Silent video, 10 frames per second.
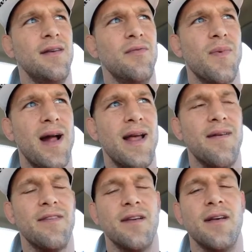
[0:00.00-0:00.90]
you might
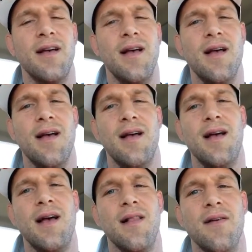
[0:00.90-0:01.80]
have to
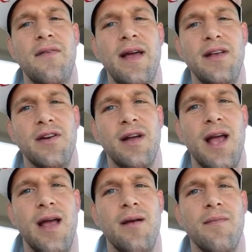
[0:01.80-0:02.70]
elevate your
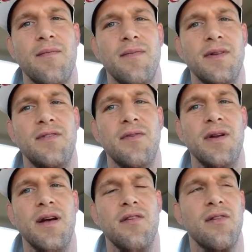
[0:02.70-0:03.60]
game to
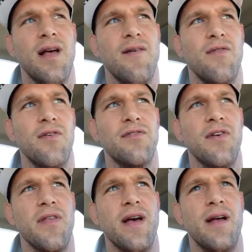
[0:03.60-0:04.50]
another level
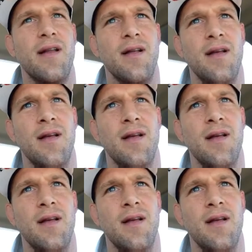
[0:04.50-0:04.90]
so that